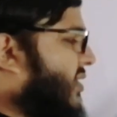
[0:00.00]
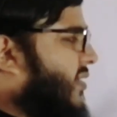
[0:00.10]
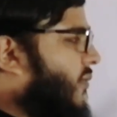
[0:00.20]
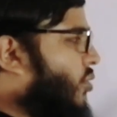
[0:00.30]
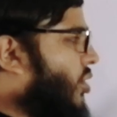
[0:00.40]
a
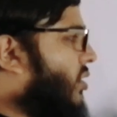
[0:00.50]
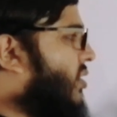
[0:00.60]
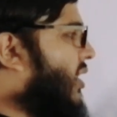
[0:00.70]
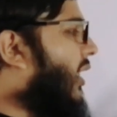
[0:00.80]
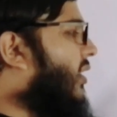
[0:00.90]

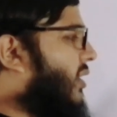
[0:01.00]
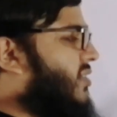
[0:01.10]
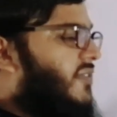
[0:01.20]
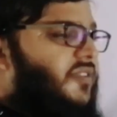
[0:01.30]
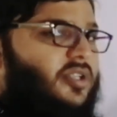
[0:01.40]
subject, take
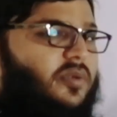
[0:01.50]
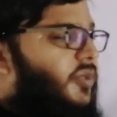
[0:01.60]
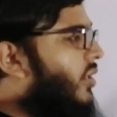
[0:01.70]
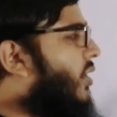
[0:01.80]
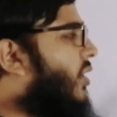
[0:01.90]
is a
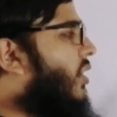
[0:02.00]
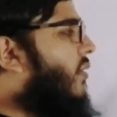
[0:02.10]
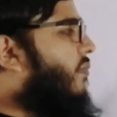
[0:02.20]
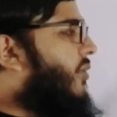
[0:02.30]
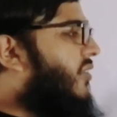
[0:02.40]
verb,
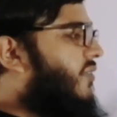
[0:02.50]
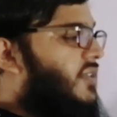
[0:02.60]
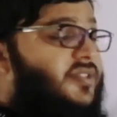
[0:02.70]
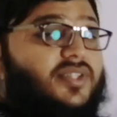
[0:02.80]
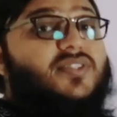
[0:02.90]

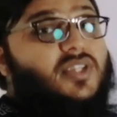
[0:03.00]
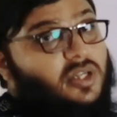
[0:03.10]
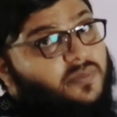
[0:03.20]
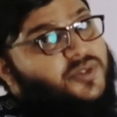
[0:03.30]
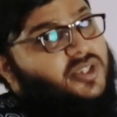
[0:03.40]
breakfast is an
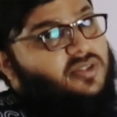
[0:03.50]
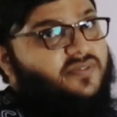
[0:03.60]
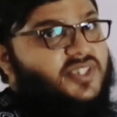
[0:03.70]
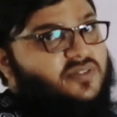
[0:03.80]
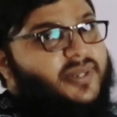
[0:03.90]
object
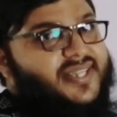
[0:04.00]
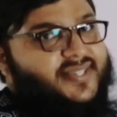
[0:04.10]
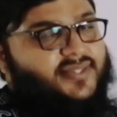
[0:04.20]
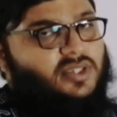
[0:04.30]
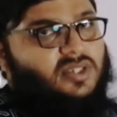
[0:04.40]
of this
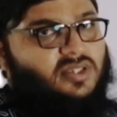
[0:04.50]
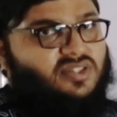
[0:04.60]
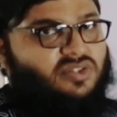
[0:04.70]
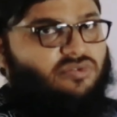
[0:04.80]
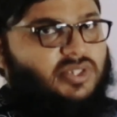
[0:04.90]
basic
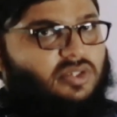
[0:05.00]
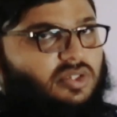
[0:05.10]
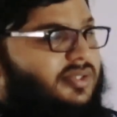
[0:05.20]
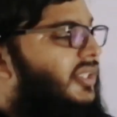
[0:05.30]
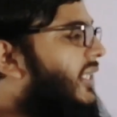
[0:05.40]
sentence
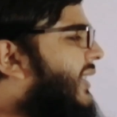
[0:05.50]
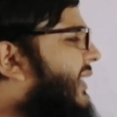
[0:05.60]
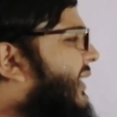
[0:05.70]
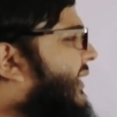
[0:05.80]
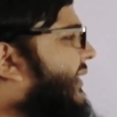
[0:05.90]
structure.
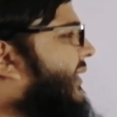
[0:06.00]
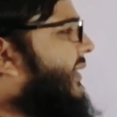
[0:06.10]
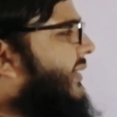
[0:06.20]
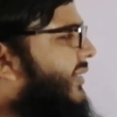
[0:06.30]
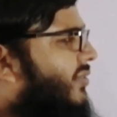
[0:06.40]

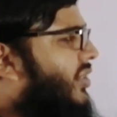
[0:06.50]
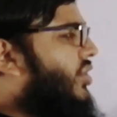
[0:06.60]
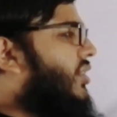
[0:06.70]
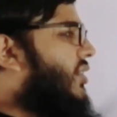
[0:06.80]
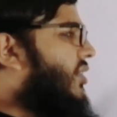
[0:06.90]
The
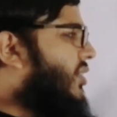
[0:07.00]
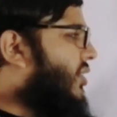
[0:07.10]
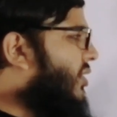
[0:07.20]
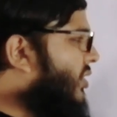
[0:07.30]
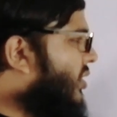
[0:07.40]
question
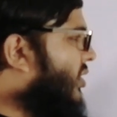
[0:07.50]
is,